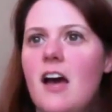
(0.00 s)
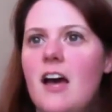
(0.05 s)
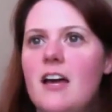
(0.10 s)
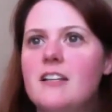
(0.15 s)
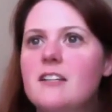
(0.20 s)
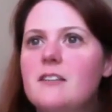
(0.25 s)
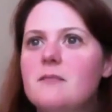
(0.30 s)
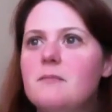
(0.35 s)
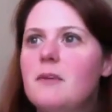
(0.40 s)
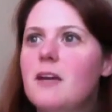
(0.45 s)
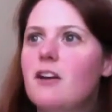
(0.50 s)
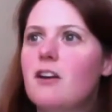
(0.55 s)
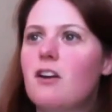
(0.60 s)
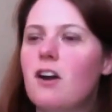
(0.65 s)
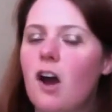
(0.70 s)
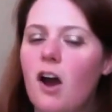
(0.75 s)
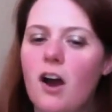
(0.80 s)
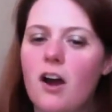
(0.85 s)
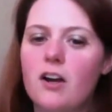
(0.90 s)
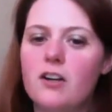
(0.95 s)
I did make
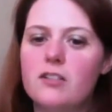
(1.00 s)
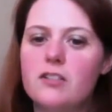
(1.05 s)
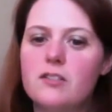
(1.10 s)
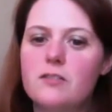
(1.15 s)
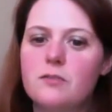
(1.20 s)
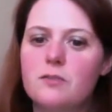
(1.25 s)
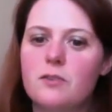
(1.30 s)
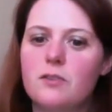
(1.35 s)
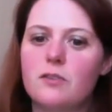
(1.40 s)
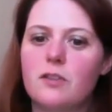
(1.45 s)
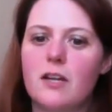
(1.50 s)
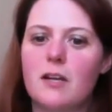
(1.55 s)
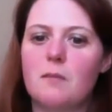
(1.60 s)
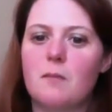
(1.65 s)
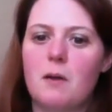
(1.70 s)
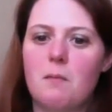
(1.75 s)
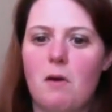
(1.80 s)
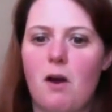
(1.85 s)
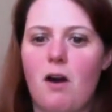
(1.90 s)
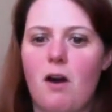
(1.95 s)
cards for like
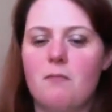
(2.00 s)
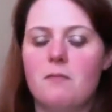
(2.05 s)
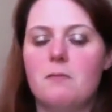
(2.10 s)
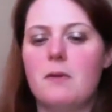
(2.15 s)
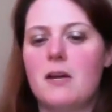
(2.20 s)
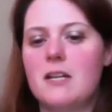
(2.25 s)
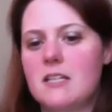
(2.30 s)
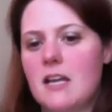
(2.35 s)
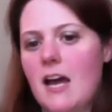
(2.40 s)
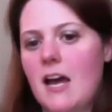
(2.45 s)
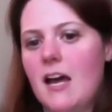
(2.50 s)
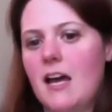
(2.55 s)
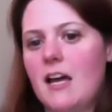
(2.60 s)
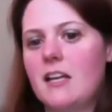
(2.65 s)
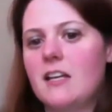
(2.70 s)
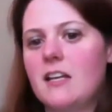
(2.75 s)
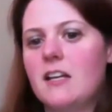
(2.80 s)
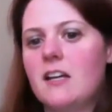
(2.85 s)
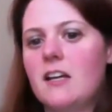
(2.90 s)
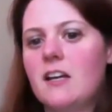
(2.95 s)
my mom and my
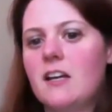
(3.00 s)
dad.